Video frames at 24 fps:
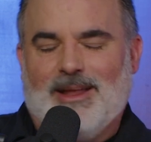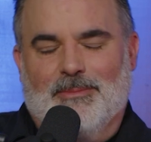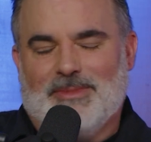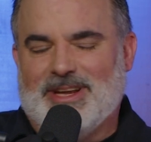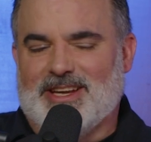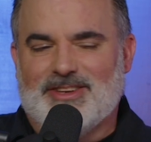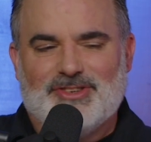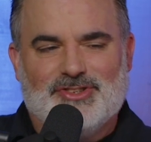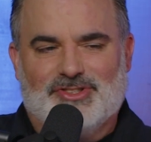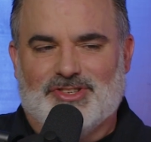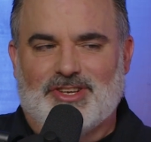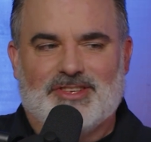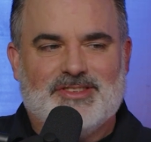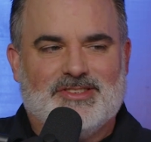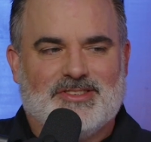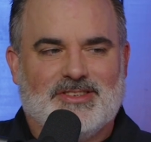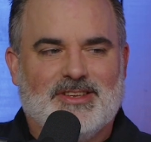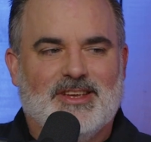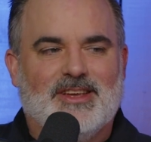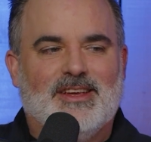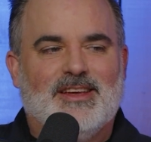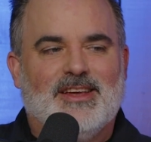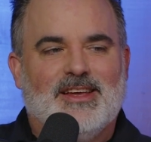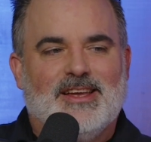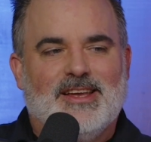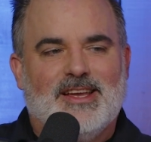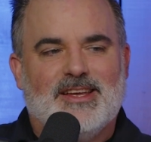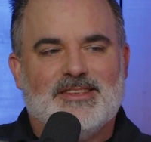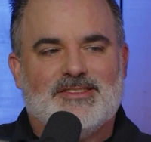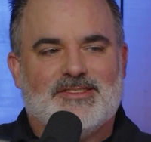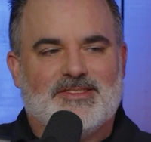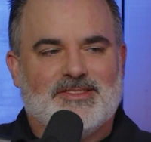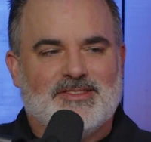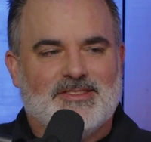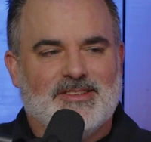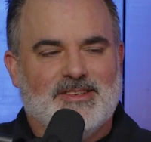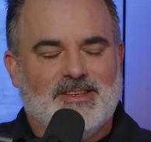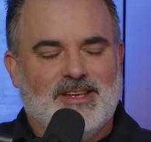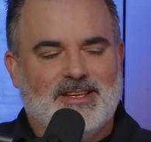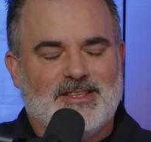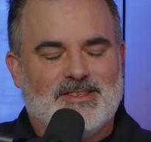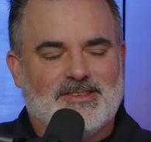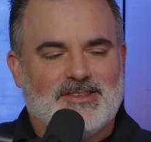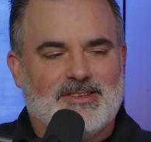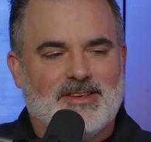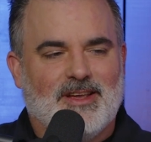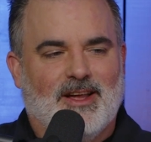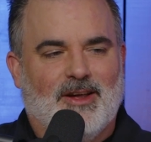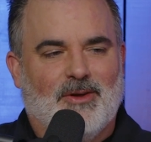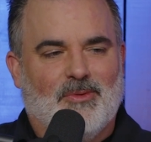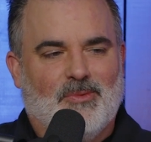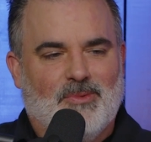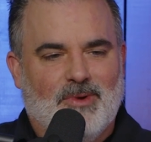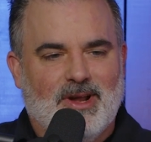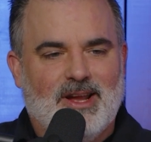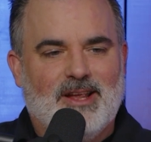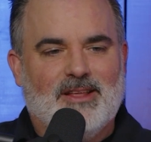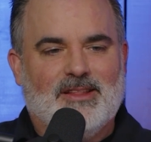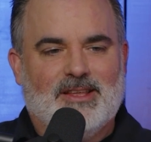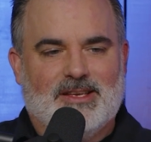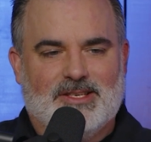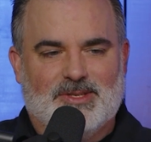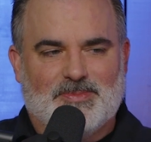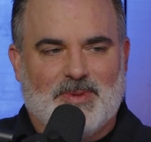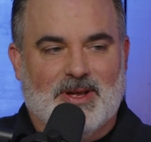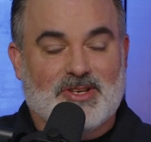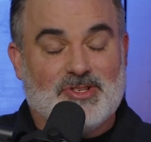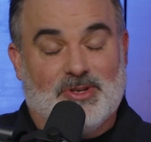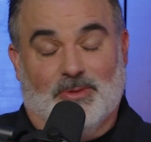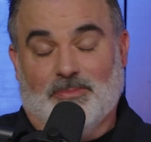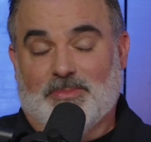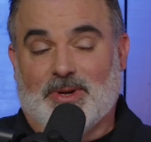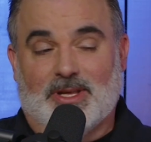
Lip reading: I mean, it's just it's a really special.